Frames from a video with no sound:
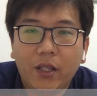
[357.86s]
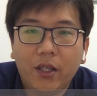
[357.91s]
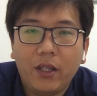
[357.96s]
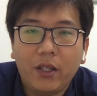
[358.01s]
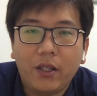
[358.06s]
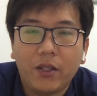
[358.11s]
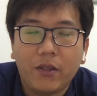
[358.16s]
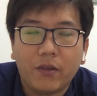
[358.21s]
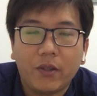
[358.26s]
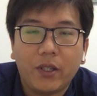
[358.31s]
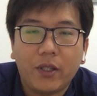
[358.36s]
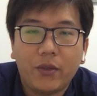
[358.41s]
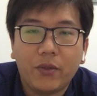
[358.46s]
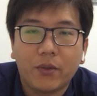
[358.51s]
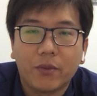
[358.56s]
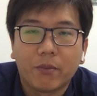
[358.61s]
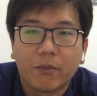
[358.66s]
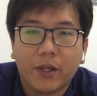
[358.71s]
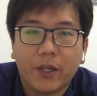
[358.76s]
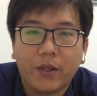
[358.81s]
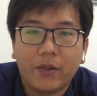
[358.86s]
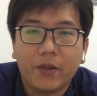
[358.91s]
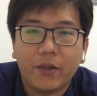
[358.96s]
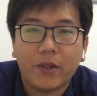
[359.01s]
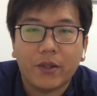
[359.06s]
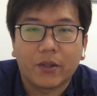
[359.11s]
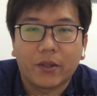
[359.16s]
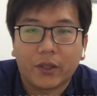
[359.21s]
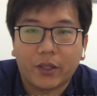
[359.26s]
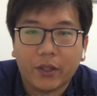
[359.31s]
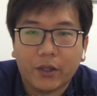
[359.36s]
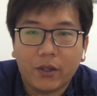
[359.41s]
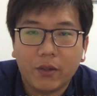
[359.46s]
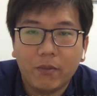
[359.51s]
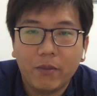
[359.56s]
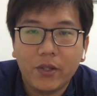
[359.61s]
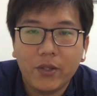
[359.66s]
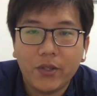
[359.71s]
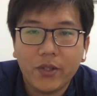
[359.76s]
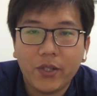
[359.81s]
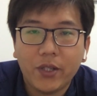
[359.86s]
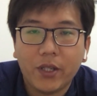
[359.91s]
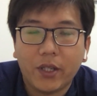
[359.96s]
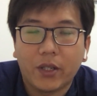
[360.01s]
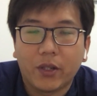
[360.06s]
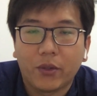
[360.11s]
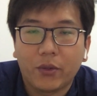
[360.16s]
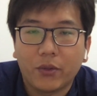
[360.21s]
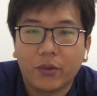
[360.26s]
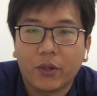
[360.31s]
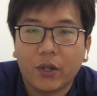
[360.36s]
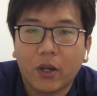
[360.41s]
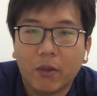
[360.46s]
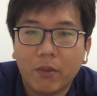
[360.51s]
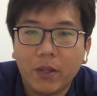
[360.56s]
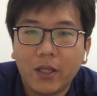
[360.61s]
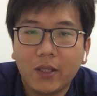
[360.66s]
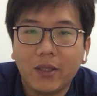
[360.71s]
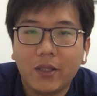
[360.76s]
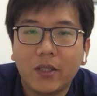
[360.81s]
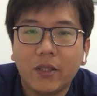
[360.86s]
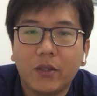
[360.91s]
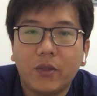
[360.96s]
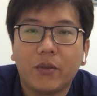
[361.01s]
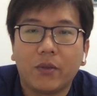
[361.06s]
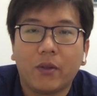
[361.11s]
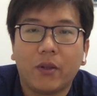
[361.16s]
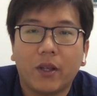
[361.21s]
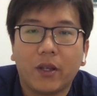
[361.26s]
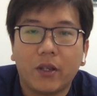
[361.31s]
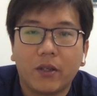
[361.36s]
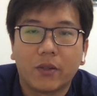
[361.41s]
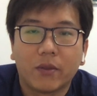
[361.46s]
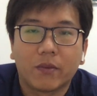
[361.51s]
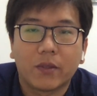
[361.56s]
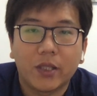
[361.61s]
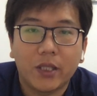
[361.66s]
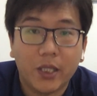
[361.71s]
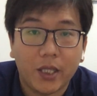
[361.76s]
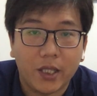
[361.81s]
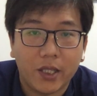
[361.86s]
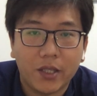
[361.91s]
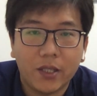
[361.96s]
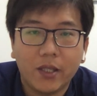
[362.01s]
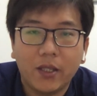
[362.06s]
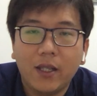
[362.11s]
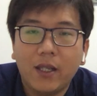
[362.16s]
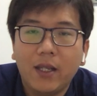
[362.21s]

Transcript: You need to mail your documents in 2 copies to the universities.